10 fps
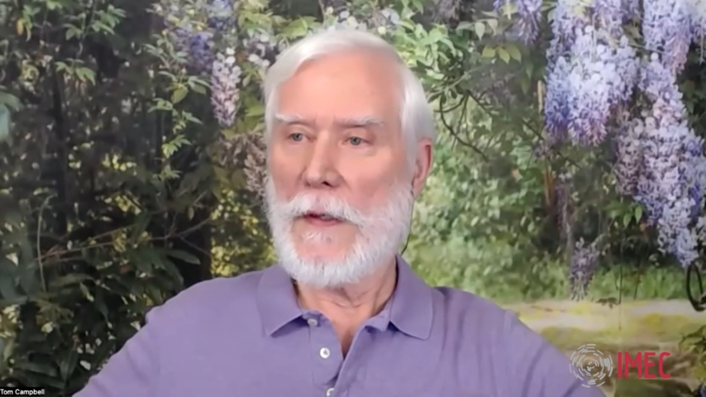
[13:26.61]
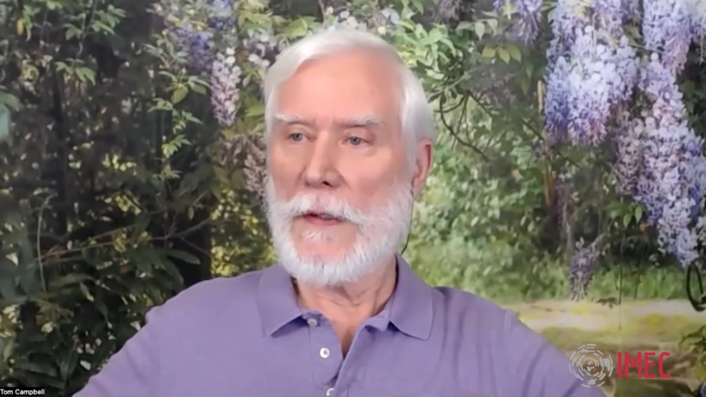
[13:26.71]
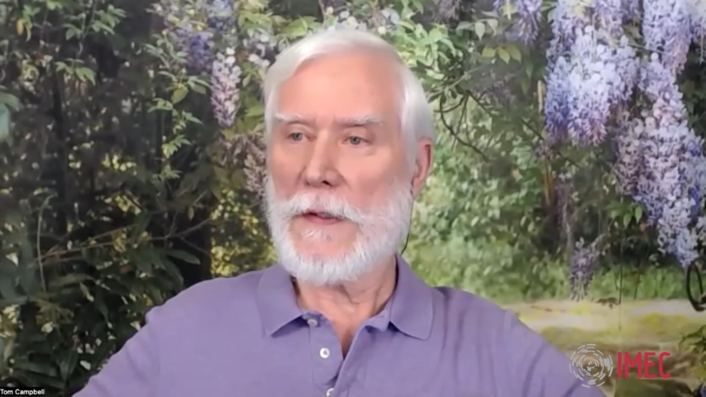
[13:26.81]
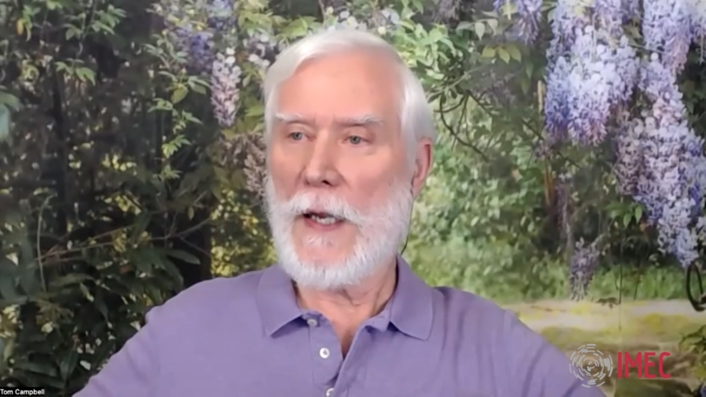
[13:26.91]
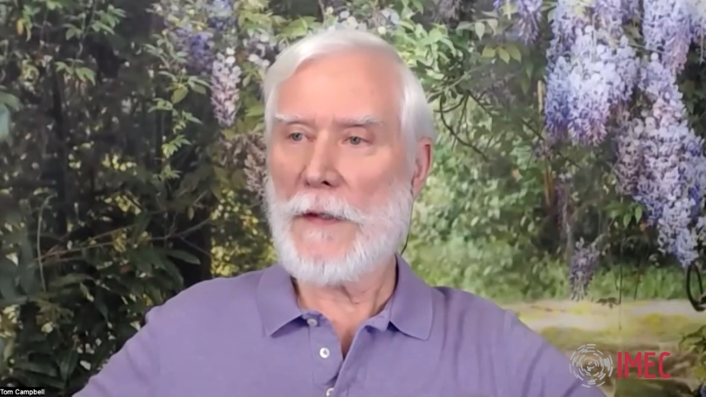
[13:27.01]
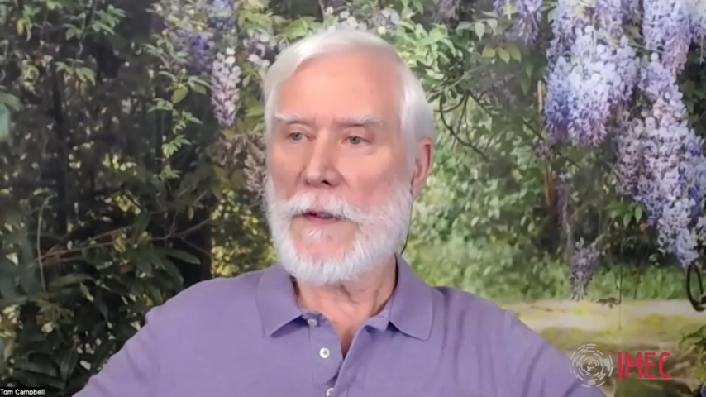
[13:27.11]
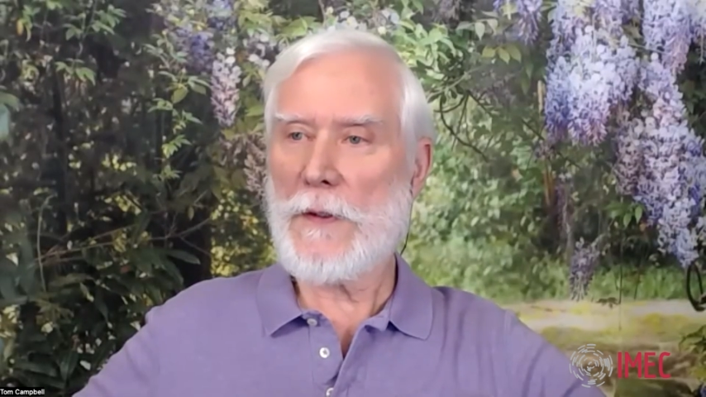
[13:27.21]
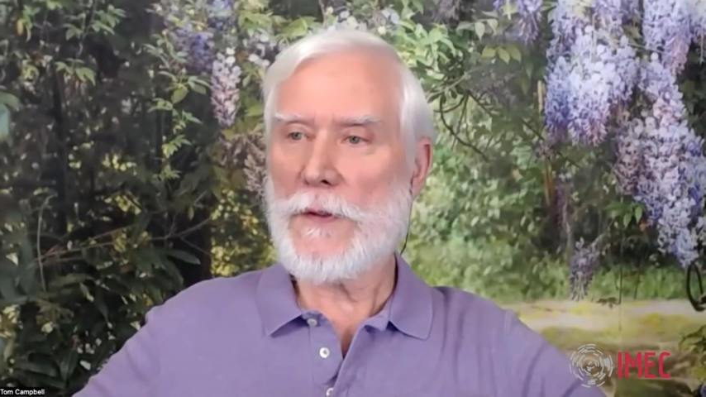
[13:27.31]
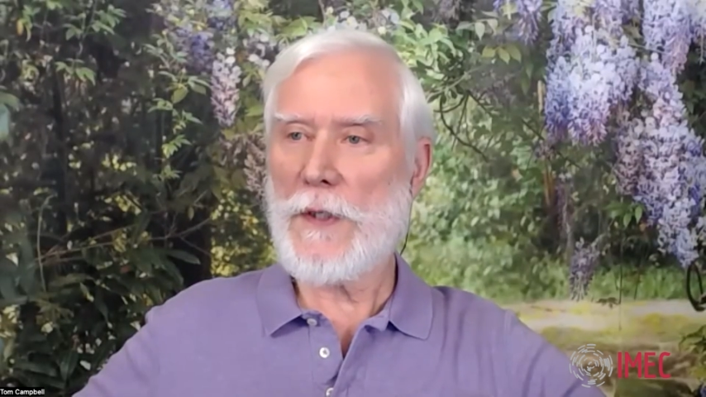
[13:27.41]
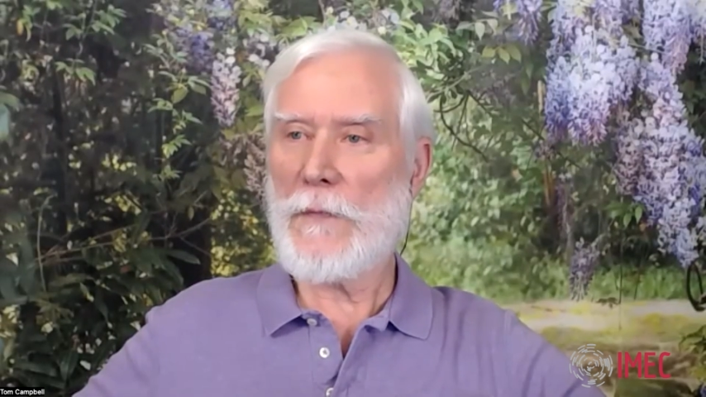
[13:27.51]
It's not that
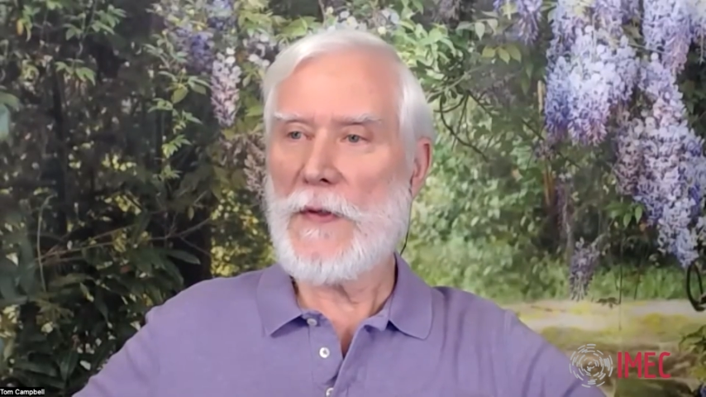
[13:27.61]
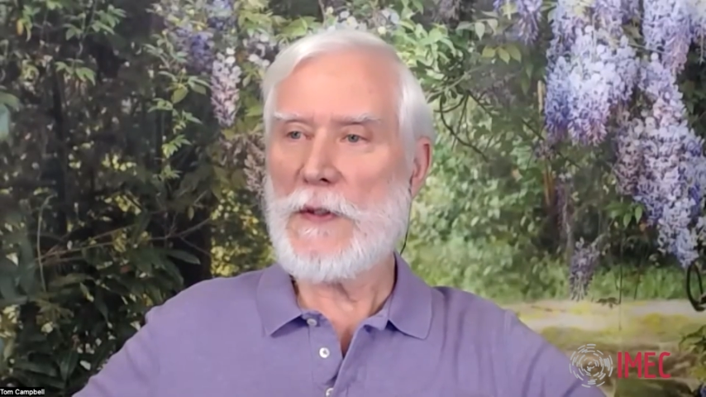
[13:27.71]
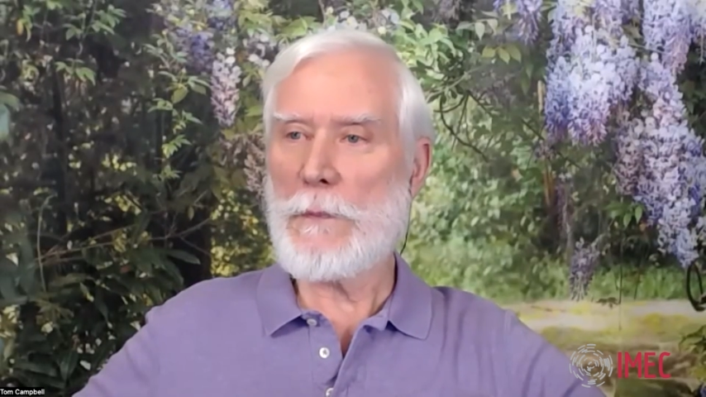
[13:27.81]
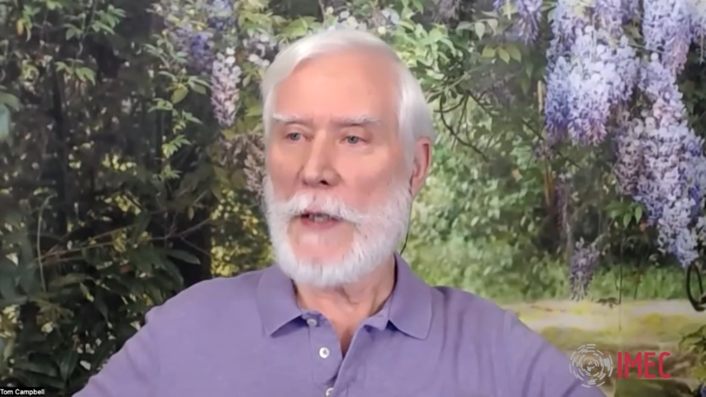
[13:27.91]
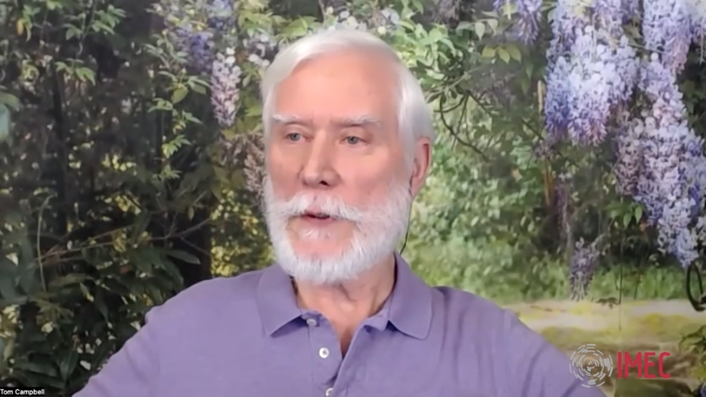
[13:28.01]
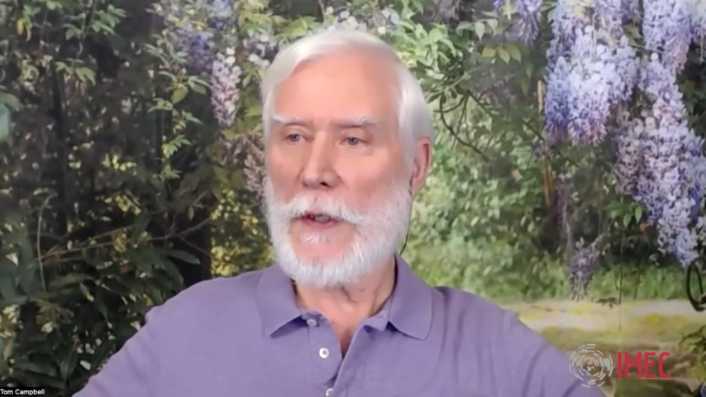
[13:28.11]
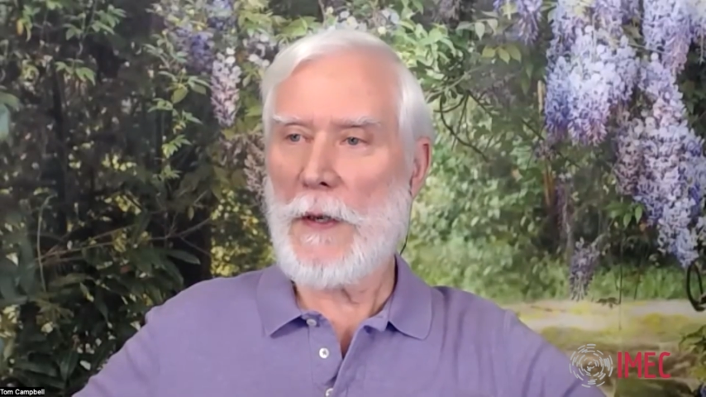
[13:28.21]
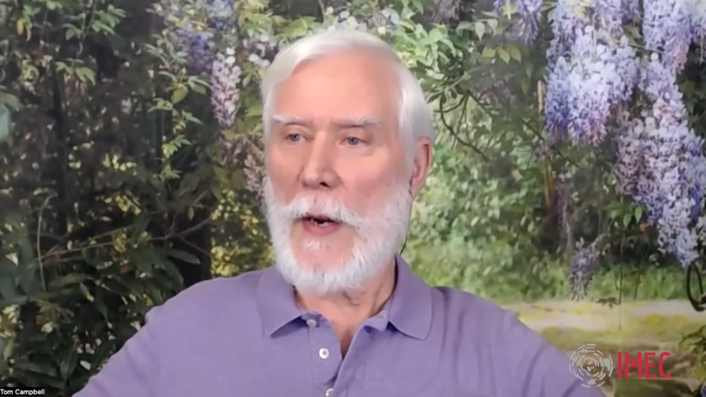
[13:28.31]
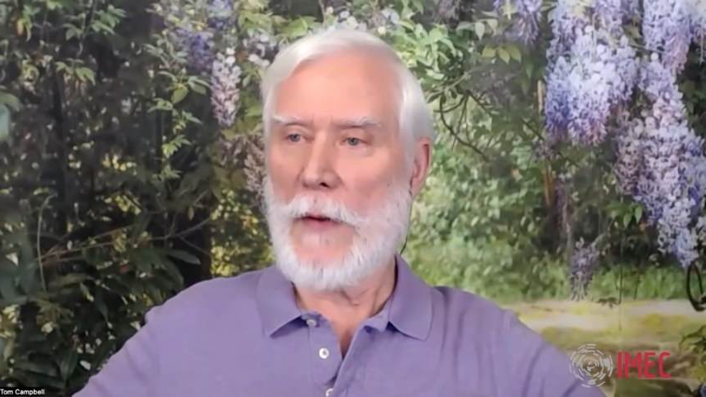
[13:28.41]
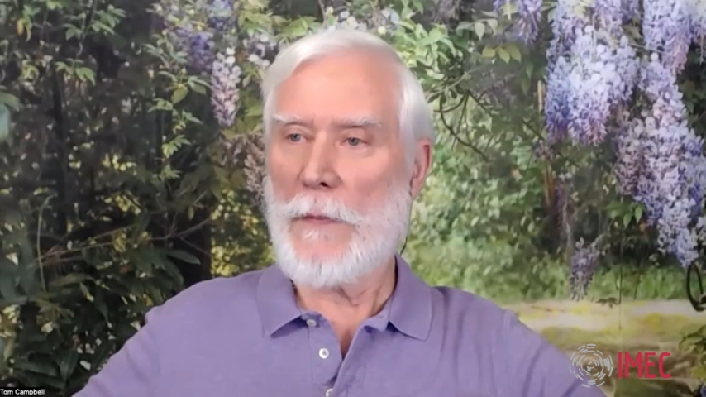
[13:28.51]
there's something special
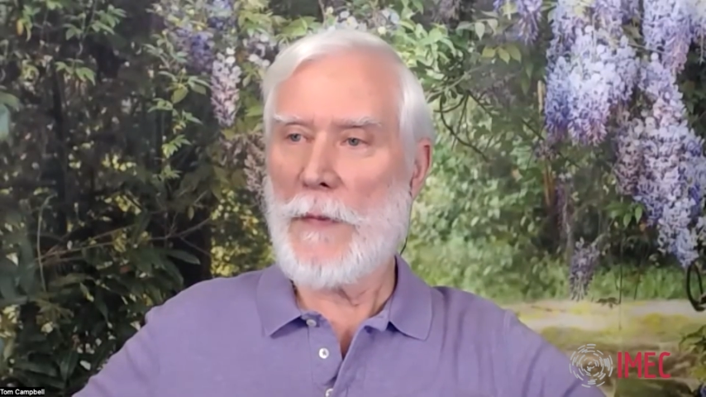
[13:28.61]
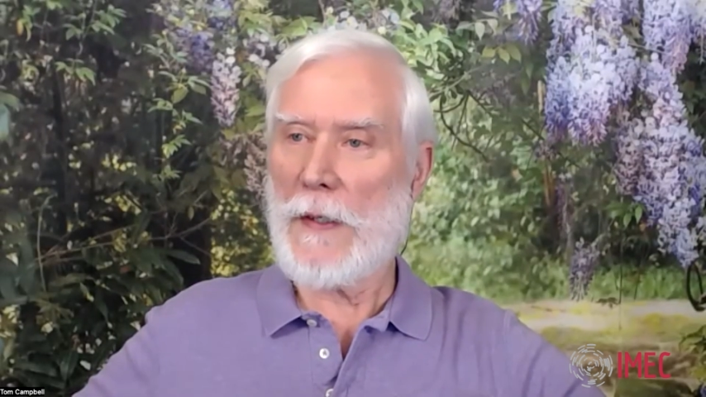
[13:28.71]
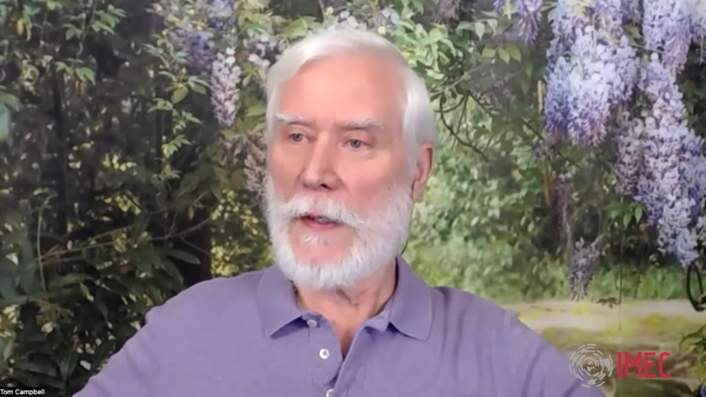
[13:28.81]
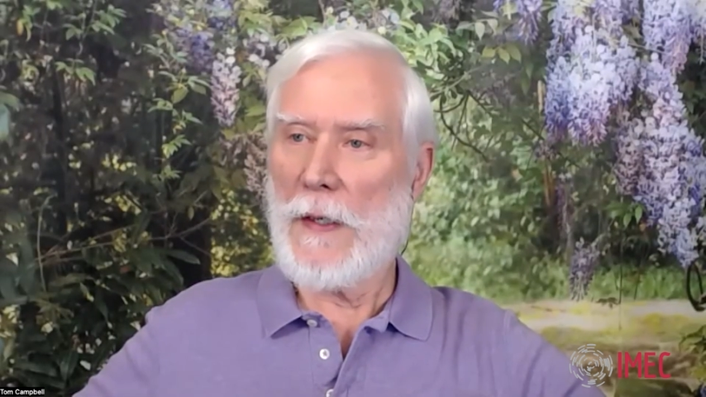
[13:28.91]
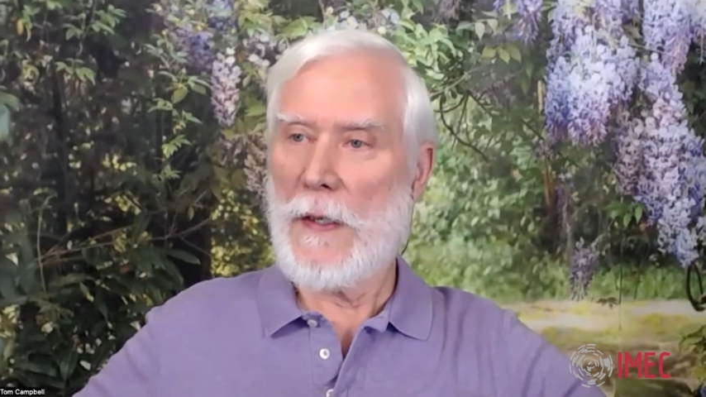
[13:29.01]
about me.